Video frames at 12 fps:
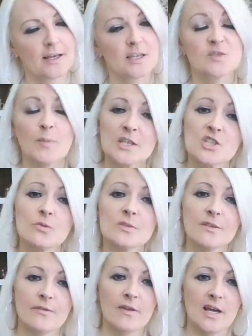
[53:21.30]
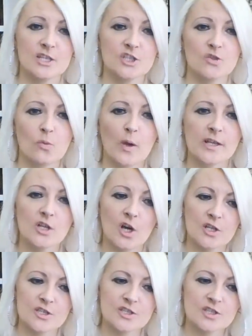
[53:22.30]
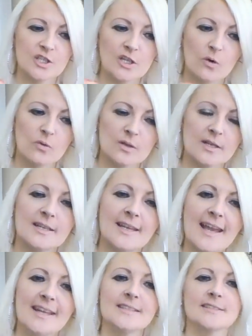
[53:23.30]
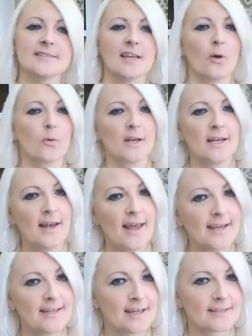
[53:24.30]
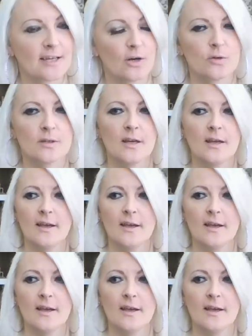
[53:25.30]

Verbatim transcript: especially with the flesh, when God is, you know, laying this down, lay that down,